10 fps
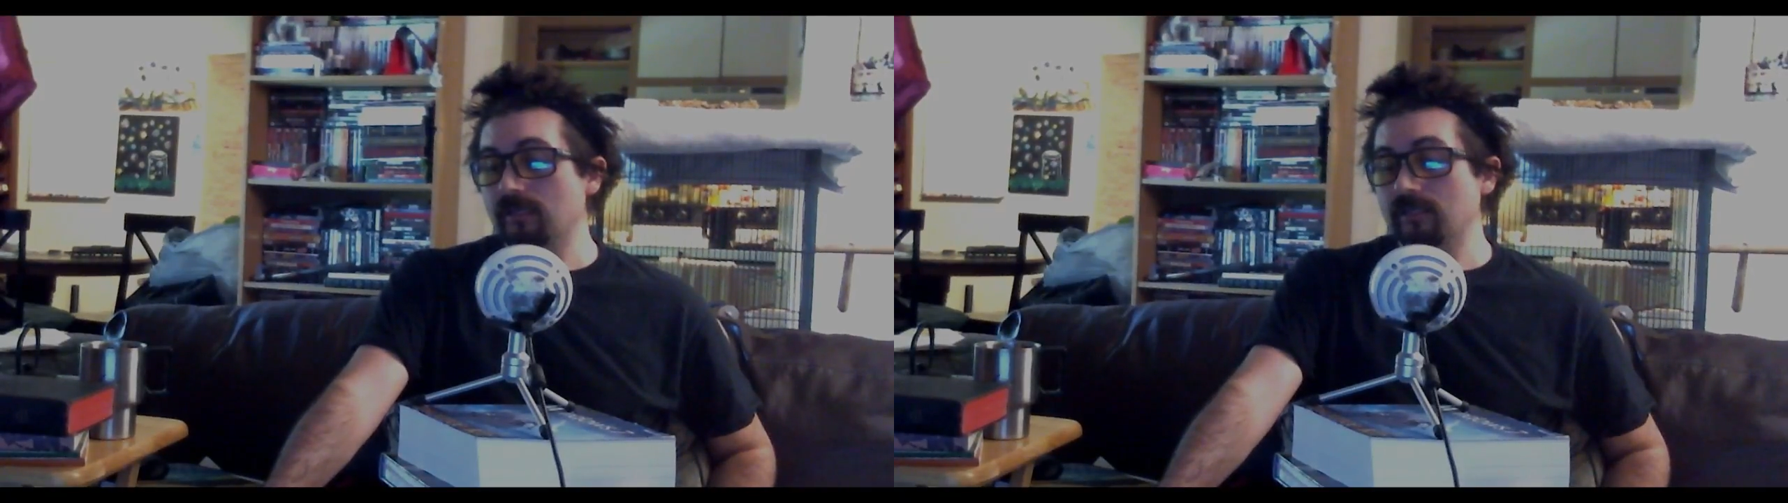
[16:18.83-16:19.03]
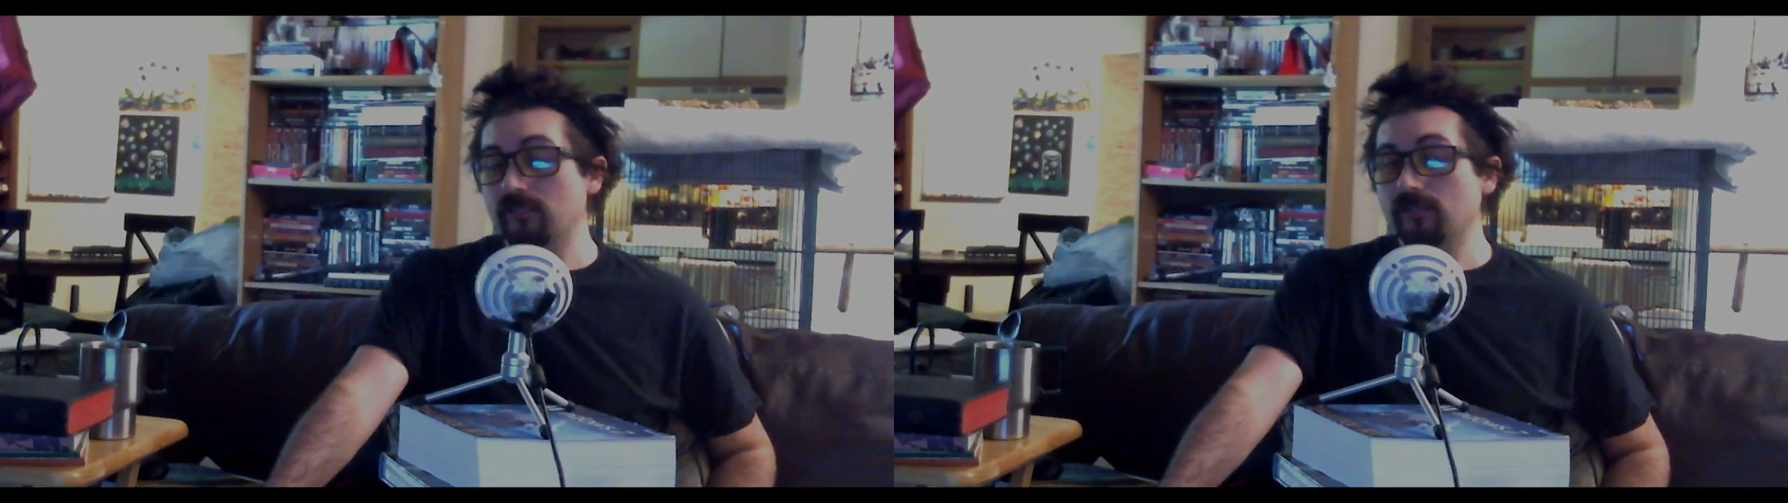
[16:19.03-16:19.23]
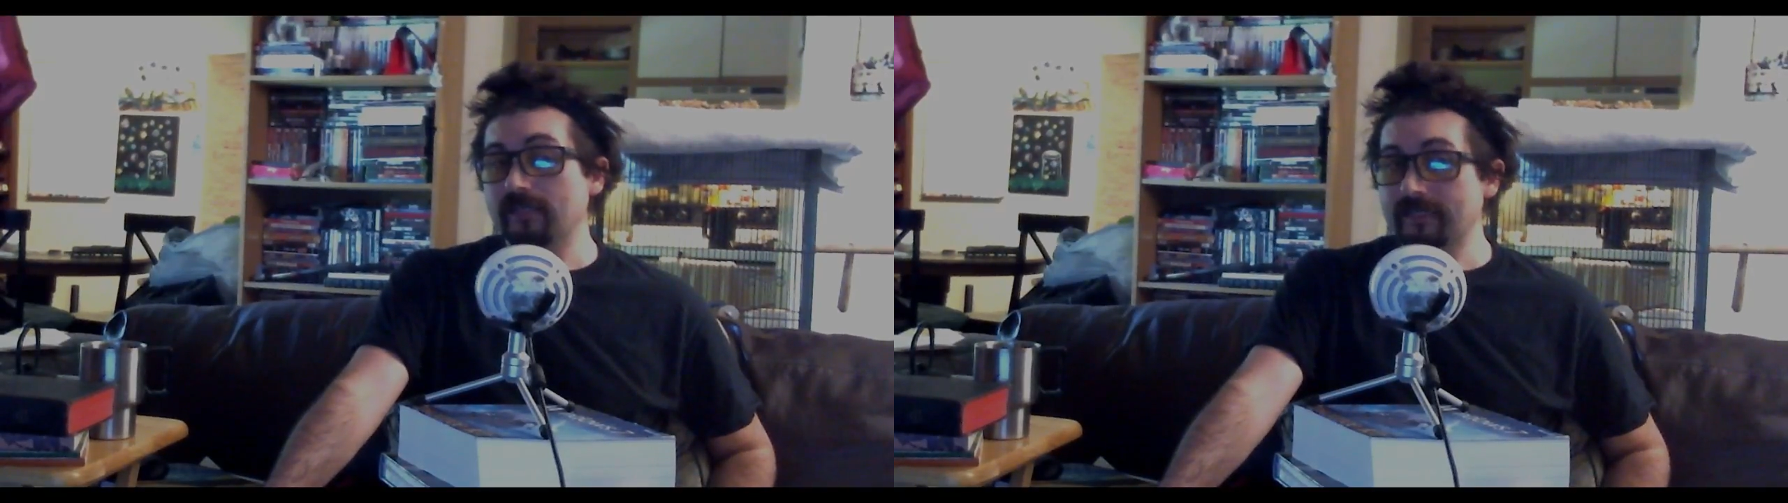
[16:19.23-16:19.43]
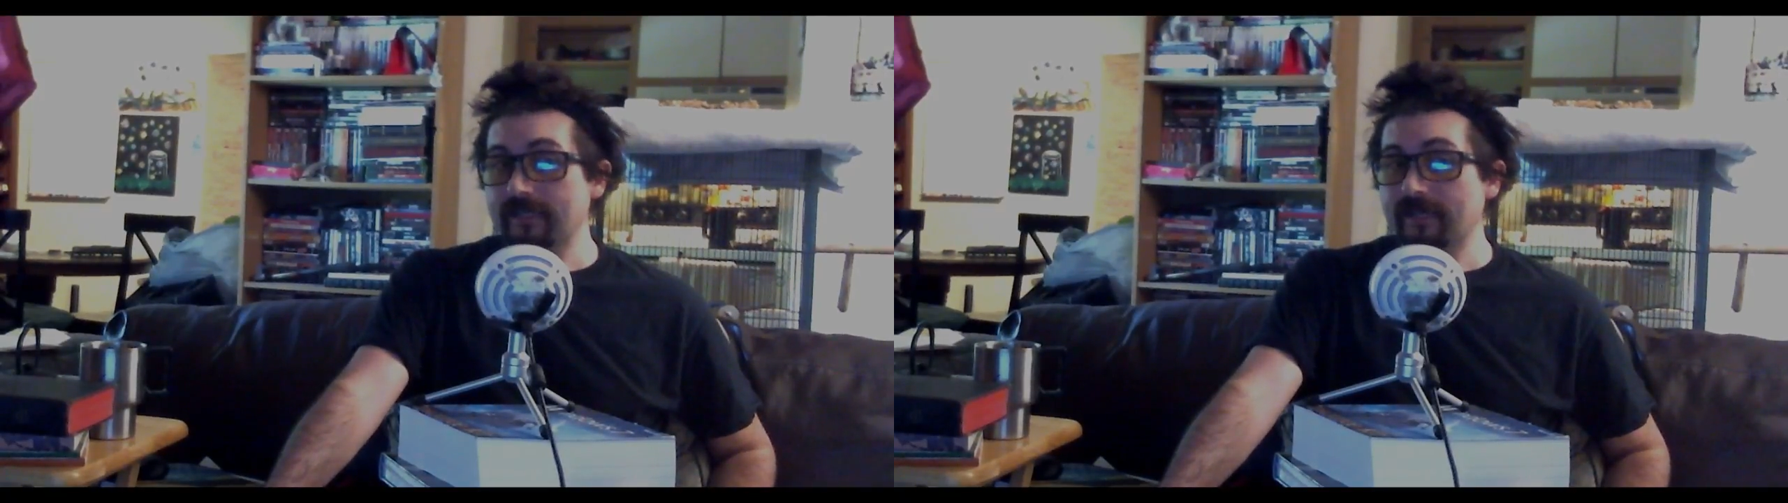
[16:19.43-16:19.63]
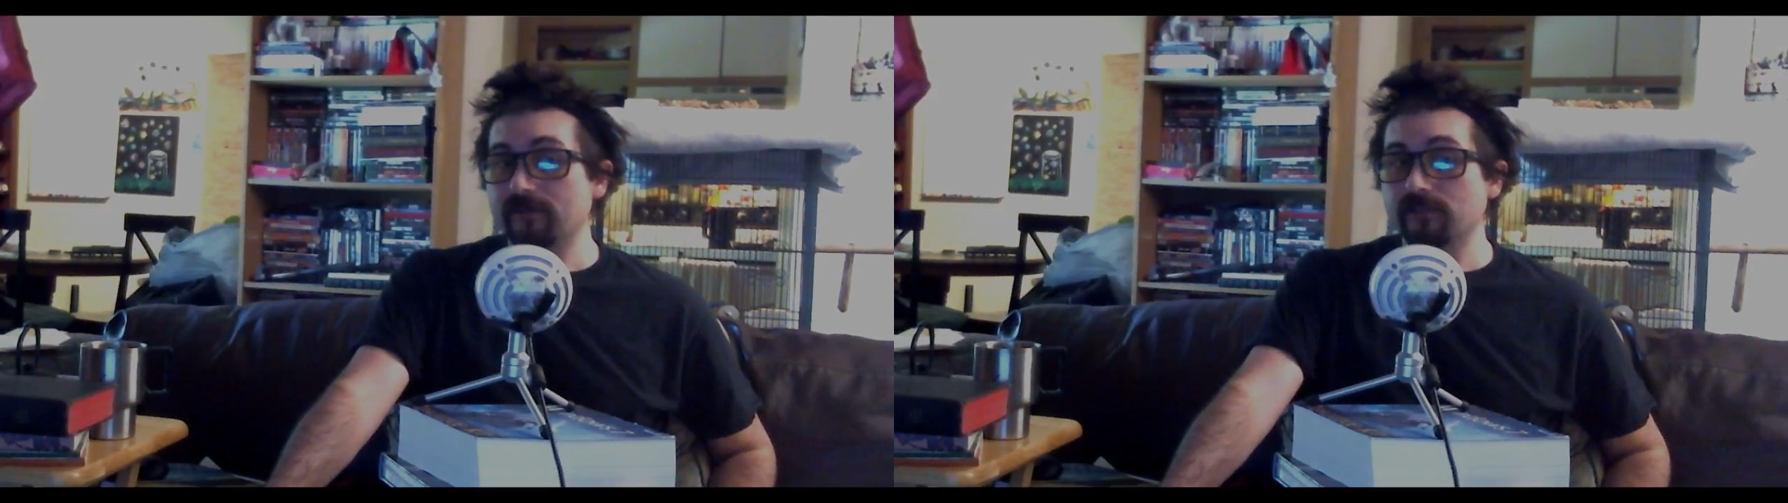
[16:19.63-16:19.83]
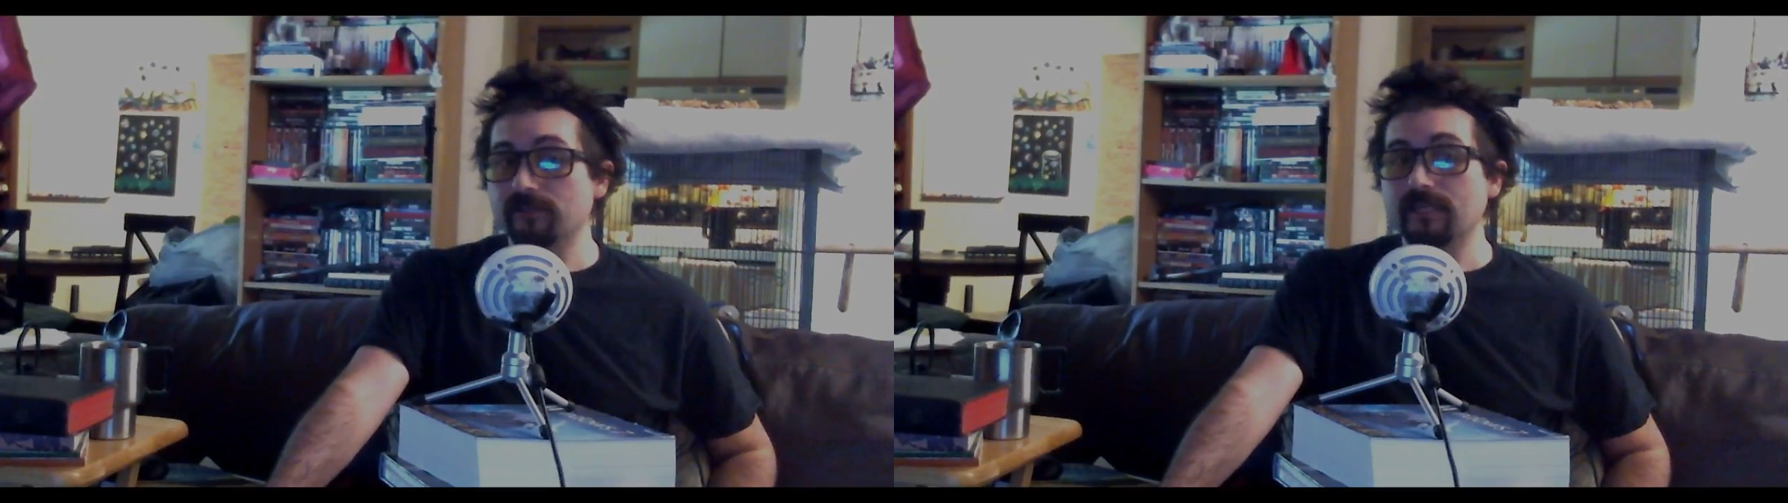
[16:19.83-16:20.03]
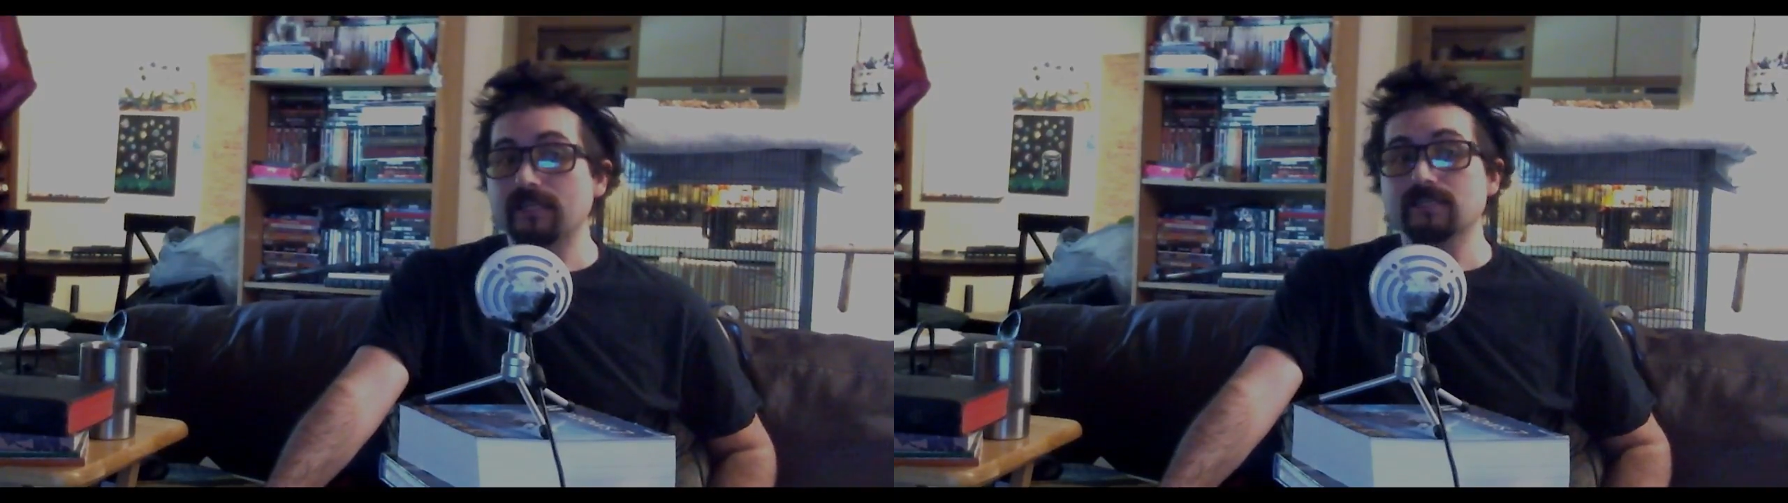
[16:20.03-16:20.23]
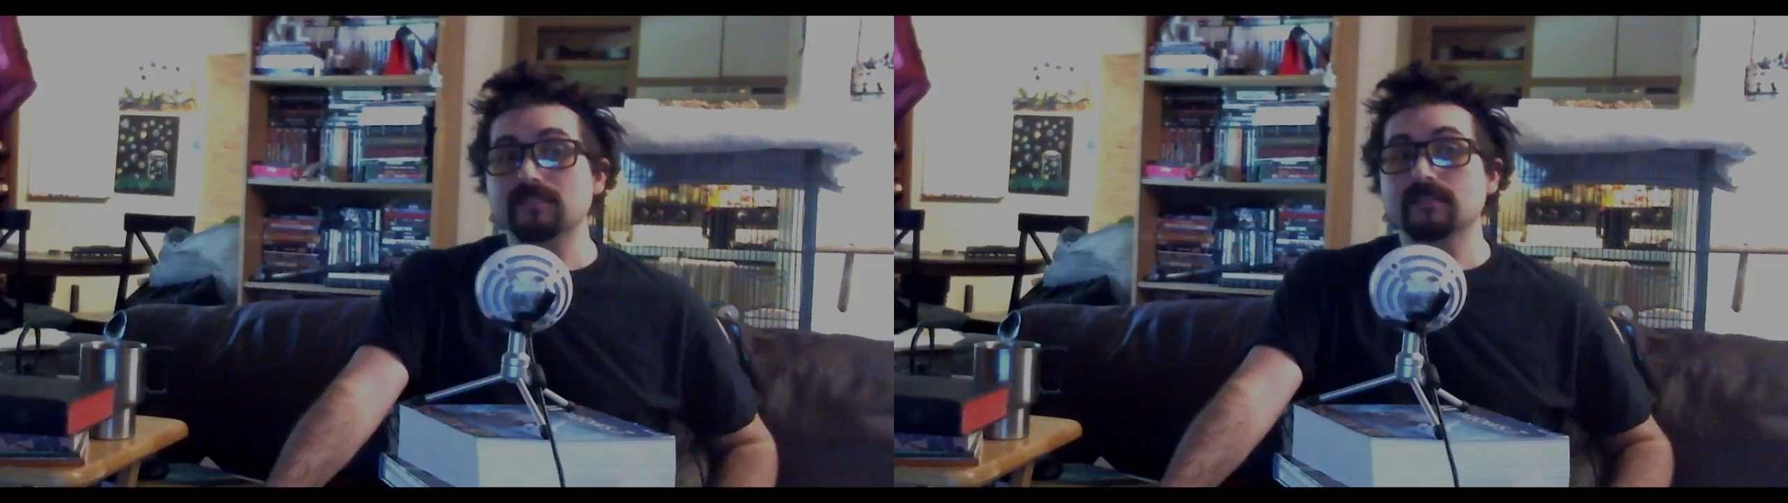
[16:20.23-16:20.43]
you can get down on your
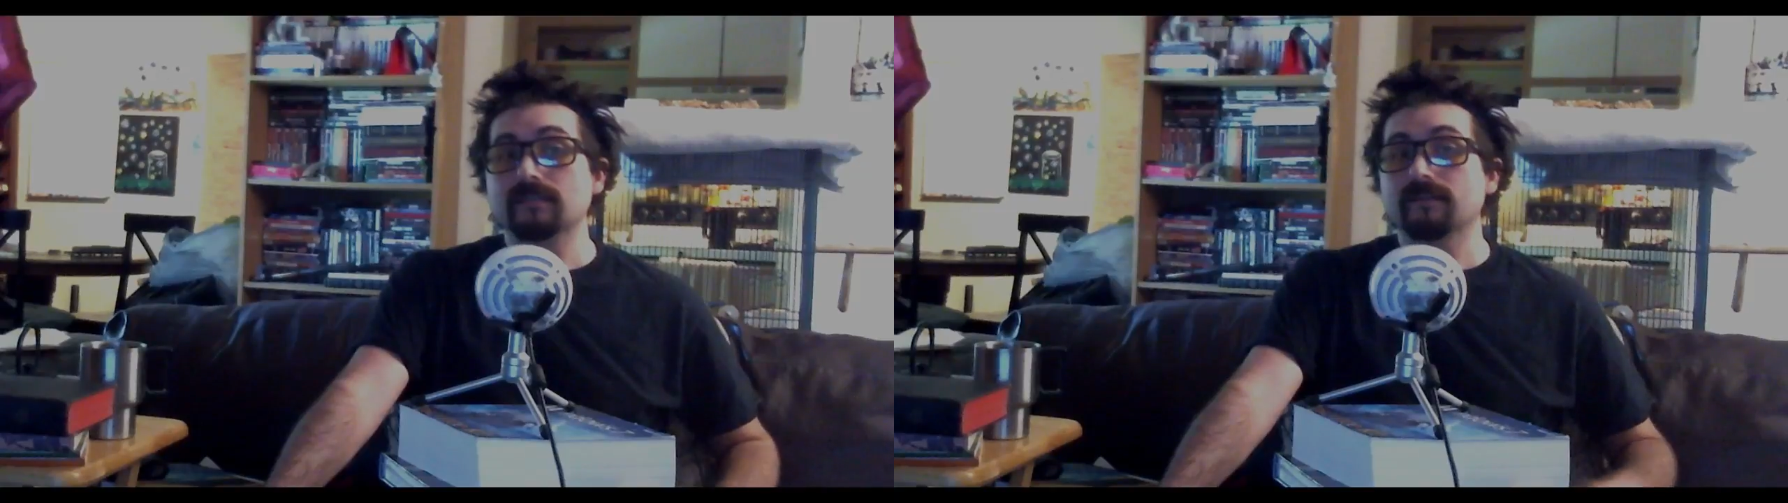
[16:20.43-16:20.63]
knees